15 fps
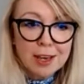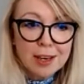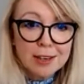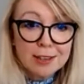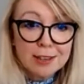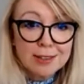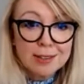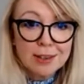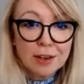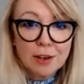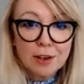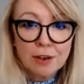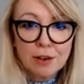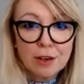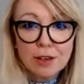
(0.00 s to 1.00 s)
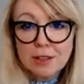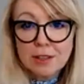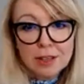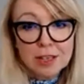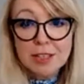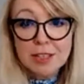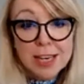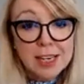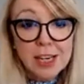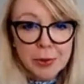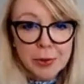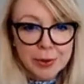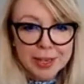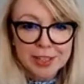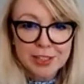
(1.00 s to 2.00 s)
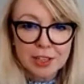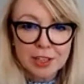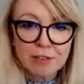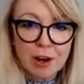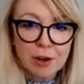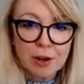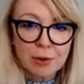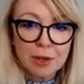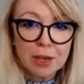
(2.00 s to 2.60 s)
is continuing to grow.